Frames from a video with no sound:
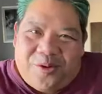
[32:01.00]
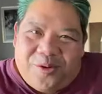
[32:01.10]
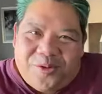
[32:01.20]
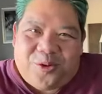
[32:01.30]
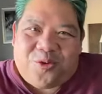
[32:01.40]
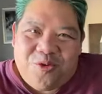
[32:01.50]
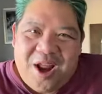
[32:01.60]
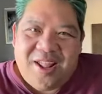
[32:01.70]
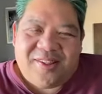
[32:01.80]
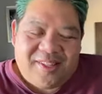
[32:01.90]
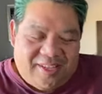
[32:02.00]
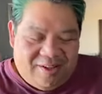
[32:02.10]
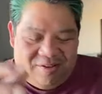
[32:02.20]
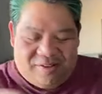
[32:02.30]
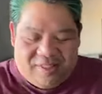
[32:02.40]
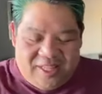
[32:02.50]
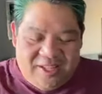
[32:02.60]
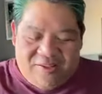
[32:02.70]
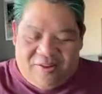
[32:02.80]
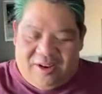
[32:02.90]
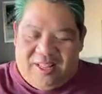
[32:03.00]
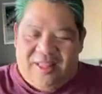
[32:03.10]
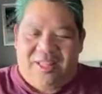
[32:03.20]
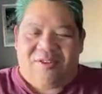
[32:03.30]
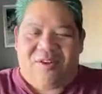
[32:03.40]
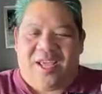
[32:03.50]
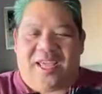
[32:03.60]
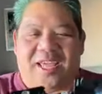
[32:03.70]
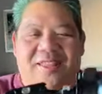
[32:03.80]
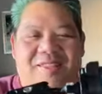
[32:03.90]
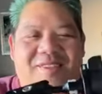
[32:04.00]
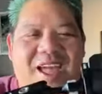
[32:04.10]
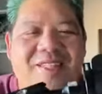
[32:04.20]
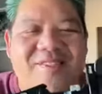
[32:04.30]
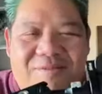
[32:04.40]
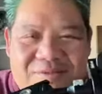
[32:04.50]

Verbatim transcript: So crazy deals, and these are like in the tens of